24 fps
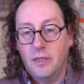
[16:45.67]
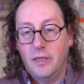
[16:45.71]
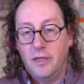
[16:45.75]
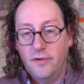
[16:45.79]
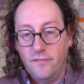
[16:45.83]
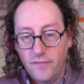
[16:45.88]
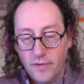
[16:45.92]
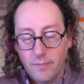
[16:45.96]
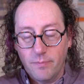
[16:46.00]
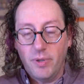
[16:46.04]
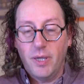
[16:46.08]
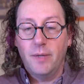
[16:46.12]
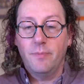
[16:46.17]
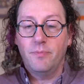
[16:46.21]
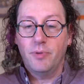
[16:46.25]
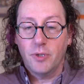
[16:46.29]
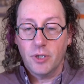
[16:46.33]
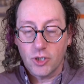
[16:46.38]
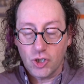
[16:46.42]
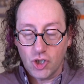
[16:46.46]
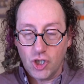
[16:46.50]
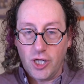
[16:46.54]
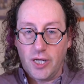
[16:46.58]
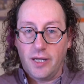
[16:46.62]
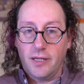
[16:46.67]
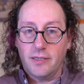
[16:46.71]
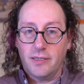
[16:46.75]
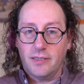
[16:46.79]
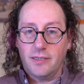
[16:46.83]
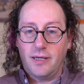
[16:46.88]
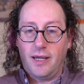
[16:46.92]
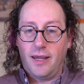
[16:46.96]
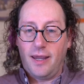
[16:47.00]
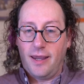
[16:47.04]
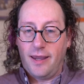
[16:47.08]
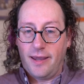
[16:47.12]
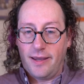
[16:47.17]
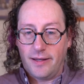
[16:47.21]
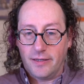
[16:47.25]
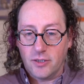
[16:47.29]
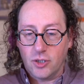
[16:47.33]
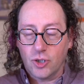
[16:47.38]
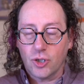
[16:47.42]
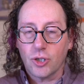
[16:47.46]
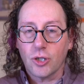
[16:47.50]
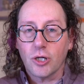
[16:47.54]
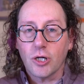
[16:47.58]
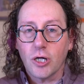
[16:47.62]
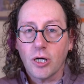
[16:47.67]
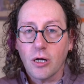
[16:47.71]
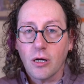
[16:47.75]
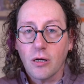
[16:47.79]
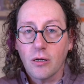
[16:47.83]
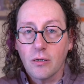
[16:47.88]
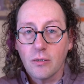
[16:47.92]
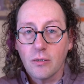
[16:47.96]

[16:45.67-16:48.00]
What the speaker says: Giving people a chance to answer.